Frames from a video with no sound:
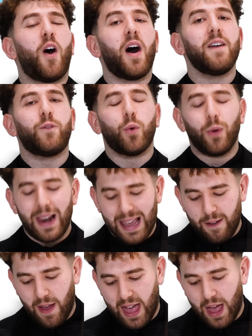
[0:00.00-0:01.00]
five will
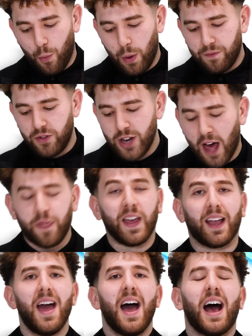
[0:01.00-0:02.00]
leave here with nothing,